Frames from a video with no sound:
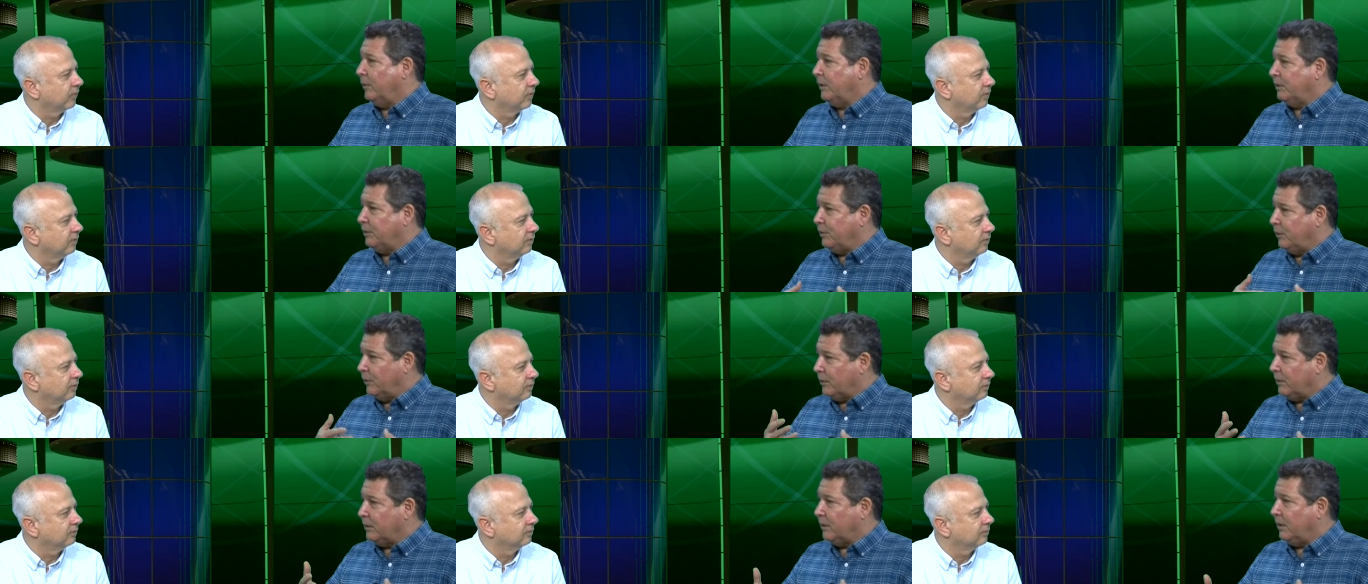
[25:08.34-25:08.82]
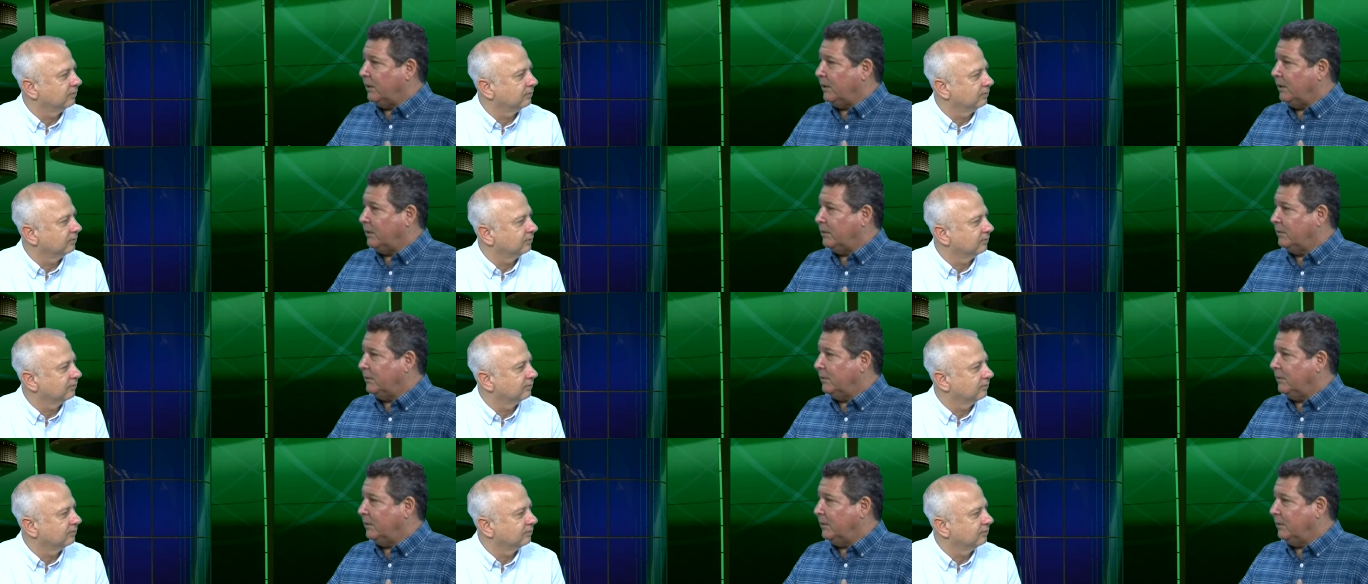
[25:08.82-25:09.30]
Speaker 1: it took,
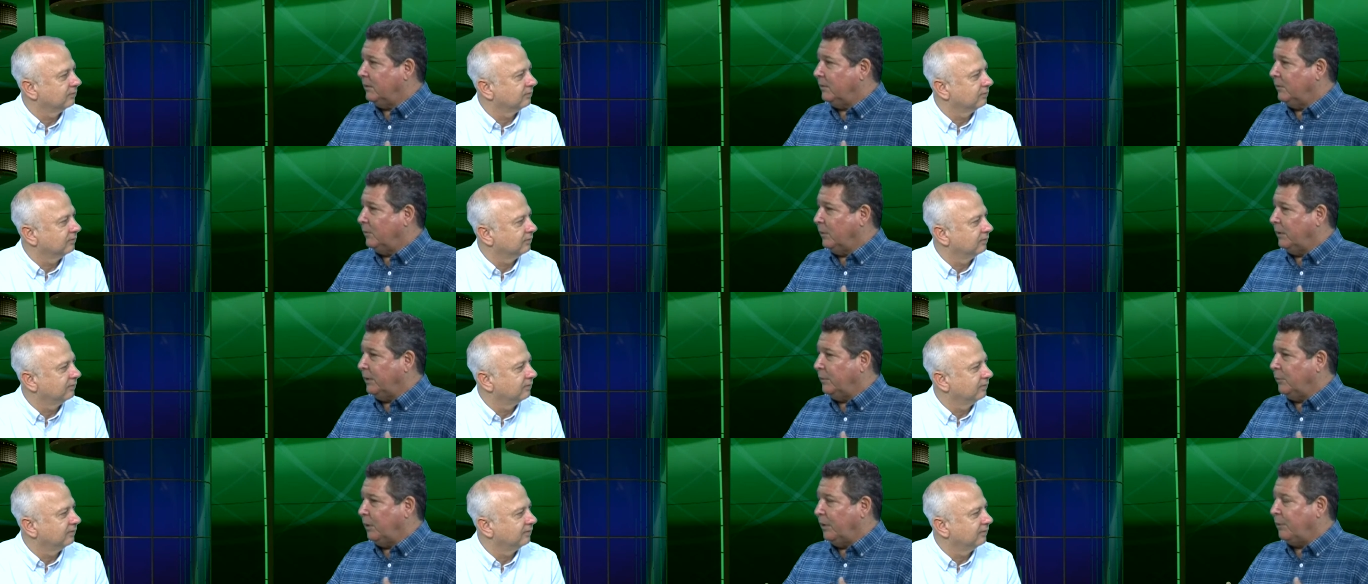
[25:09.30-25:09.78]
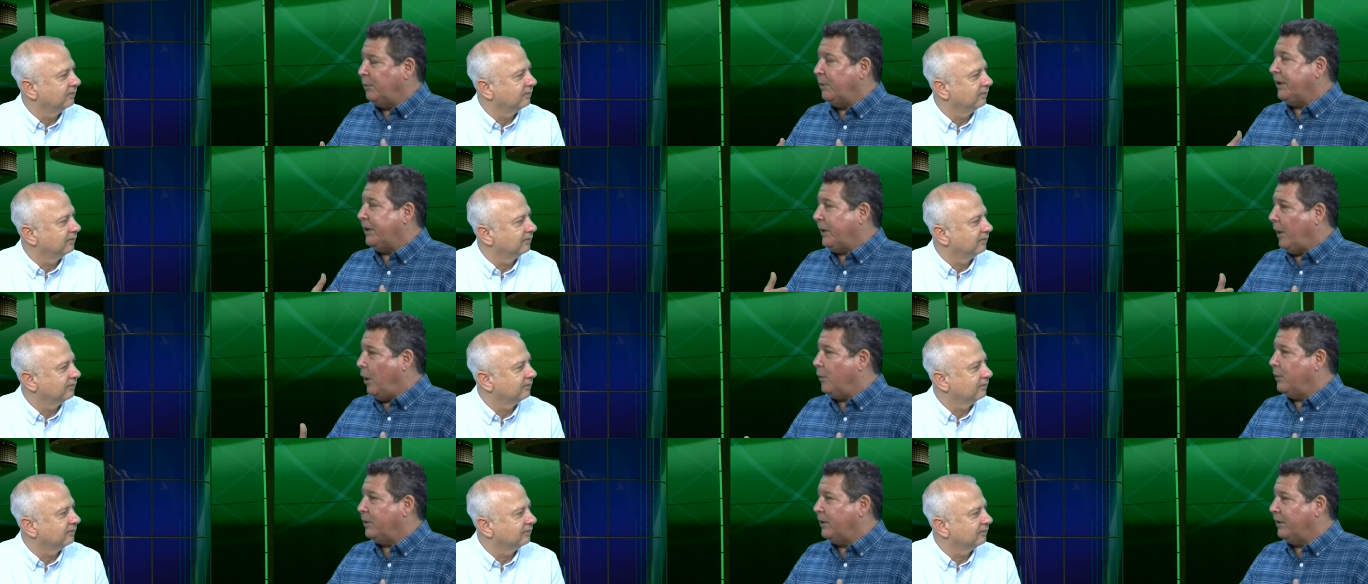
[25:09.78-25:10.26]
uh, when, when we
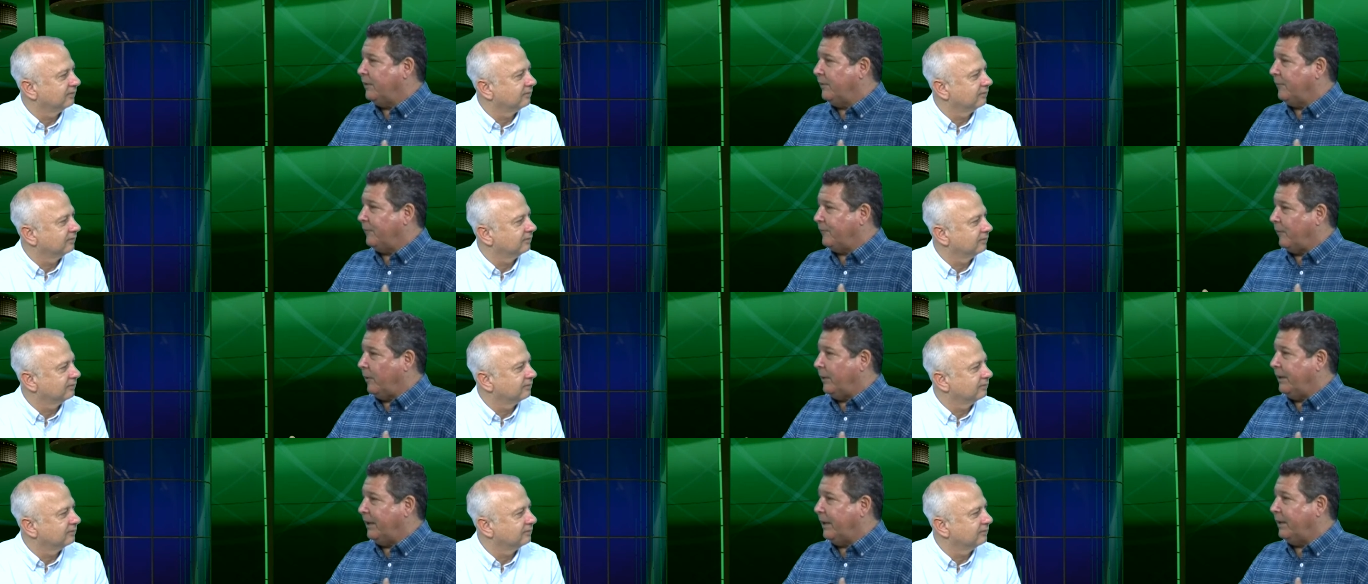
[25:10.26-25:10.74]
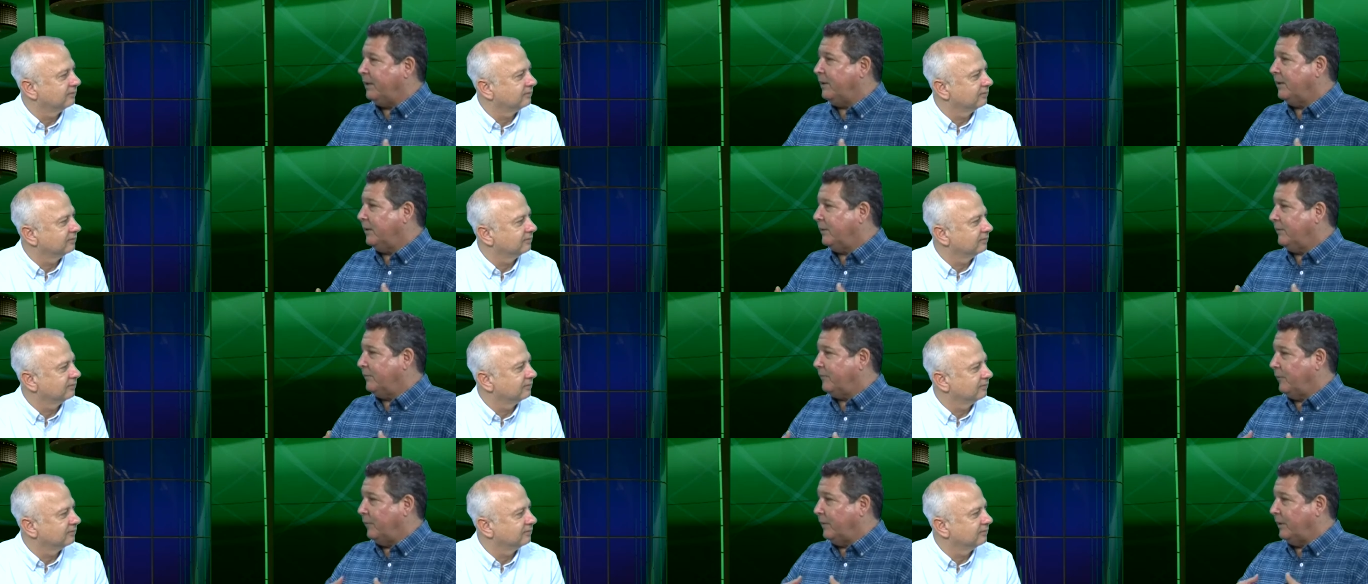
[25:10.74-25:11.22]
coded the front
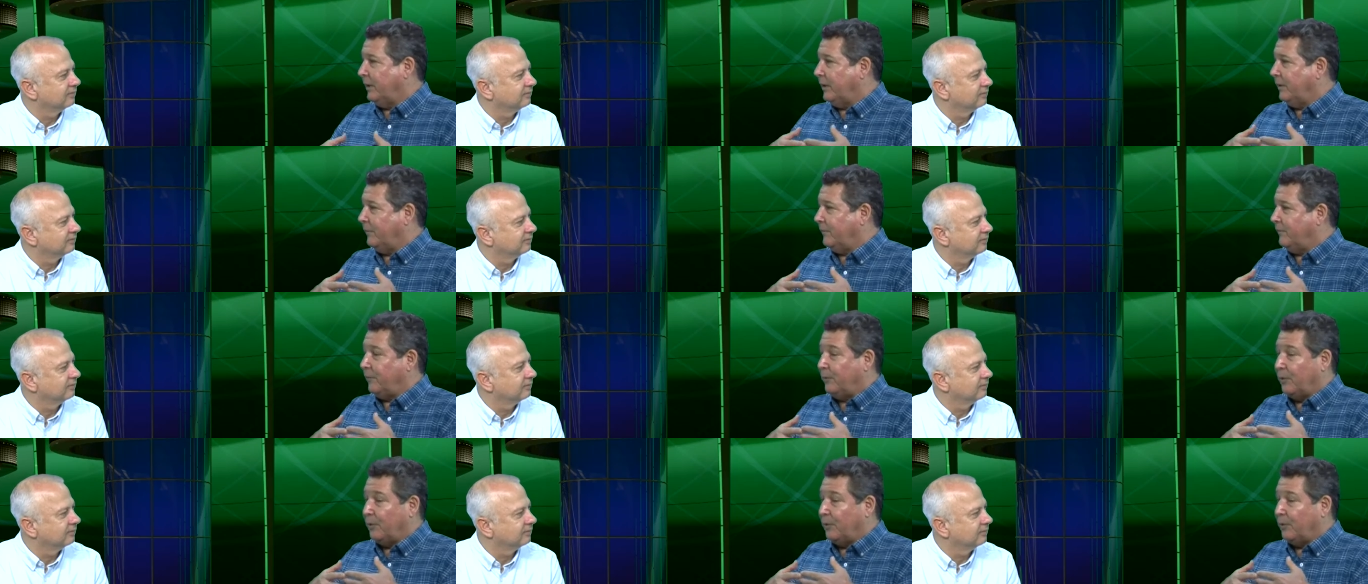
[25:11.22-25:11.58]
end for the,